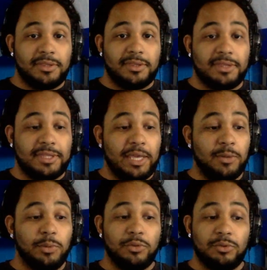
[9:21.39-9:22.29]

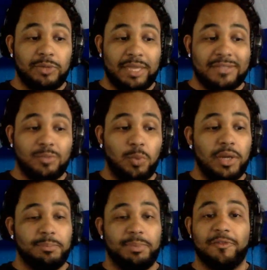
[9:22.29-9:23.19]
then that's one
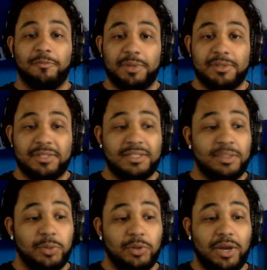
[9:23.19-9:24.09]
bit of business that we
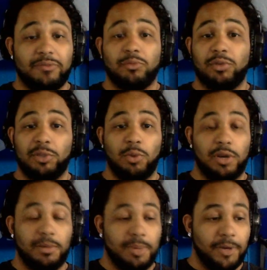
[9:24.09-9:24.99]
don't have to really worry
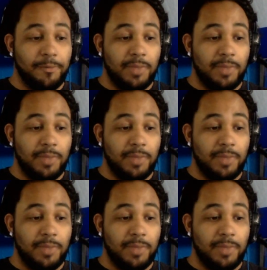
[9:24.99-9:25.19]
about